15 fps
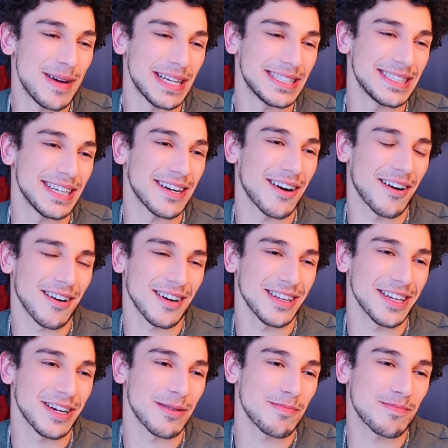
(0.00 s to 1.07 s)
Bestie
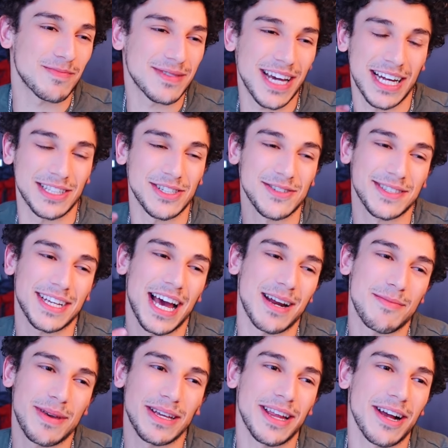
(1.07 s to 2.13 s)
Carl, your tattoo is kind
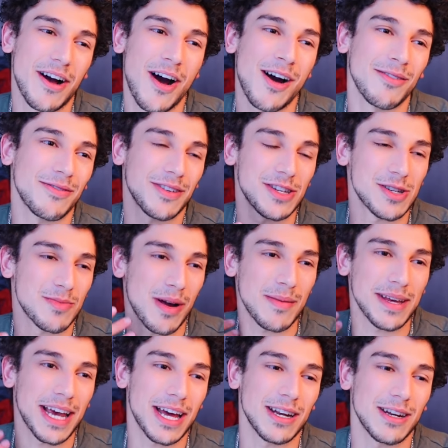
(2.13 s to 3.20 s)
of peeling off. You should
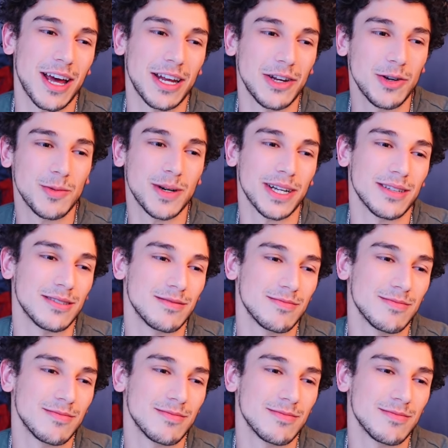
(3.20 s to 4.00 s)
probably get a new one